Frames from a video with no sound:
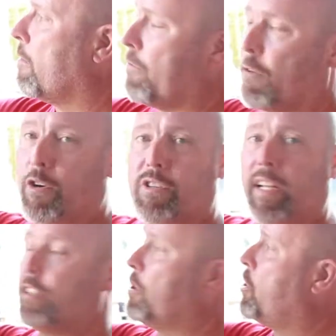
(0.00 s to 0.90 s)
first
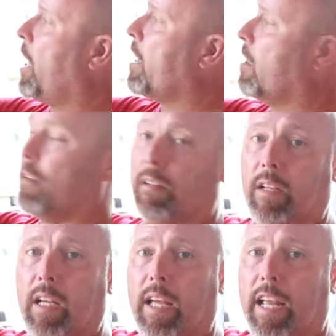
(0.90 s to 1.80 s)
thing to check
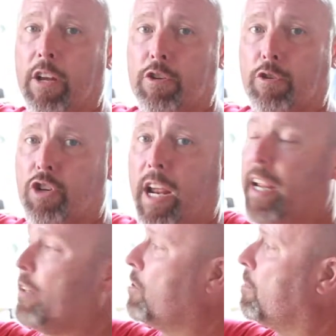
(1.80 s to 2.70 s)
is your
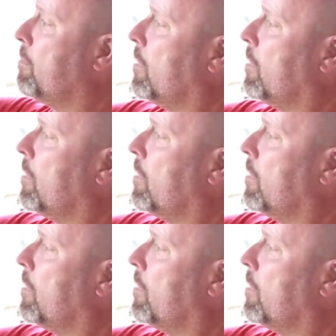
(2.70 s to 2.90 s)
chains